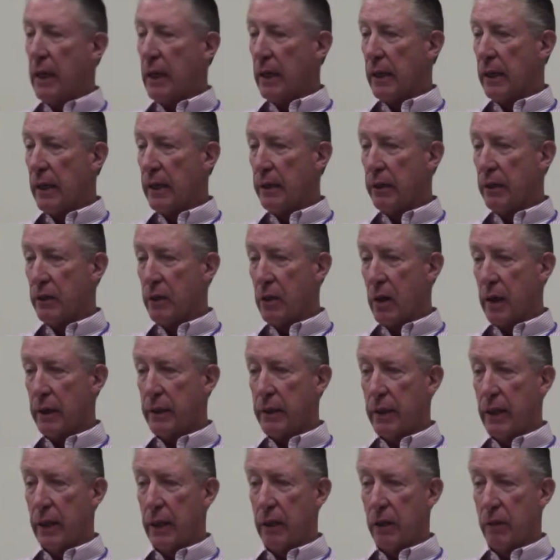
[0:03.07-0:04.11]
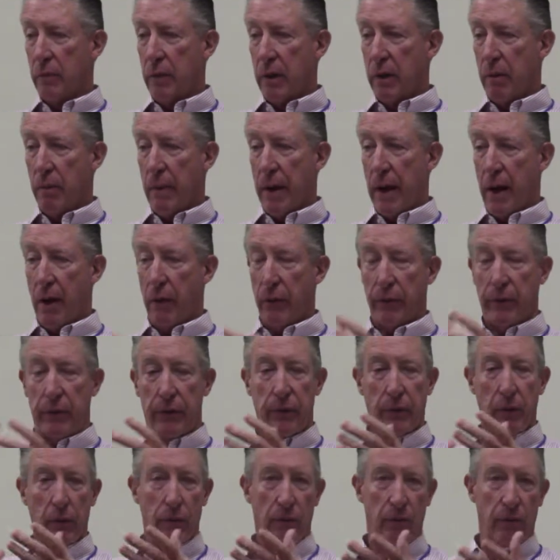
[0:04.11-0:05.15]
I'd like to talk today a little bit about
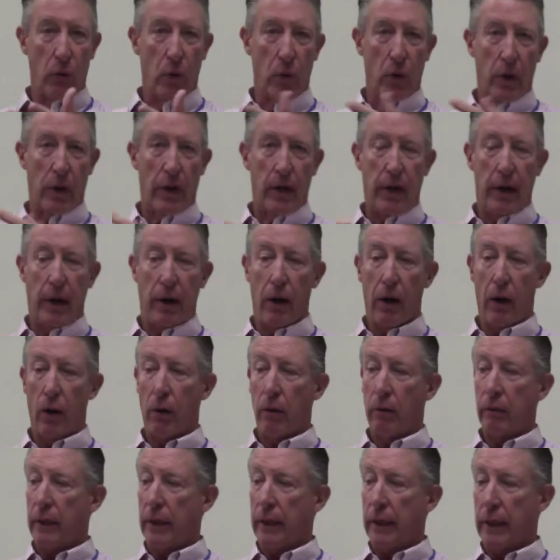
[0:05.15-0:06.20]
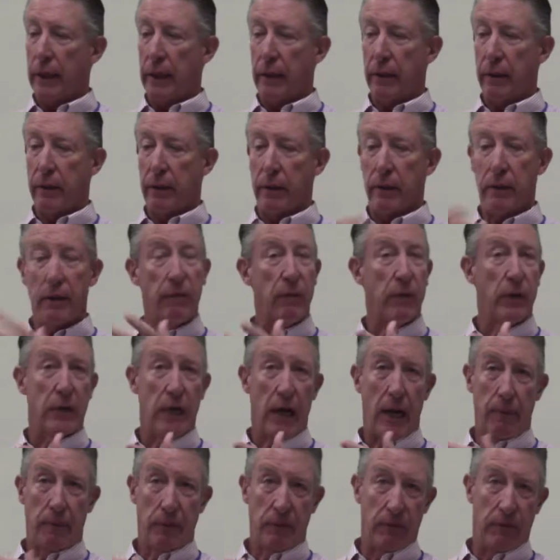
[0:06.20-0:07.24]
floor care and different
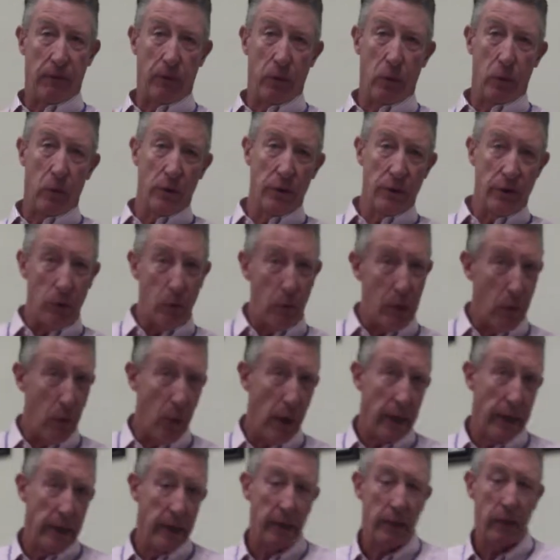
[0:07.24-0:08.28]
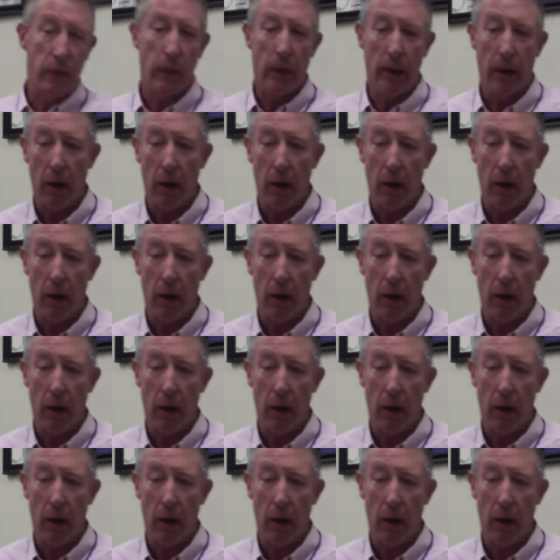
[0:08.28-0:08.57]
types of floors that we run into in our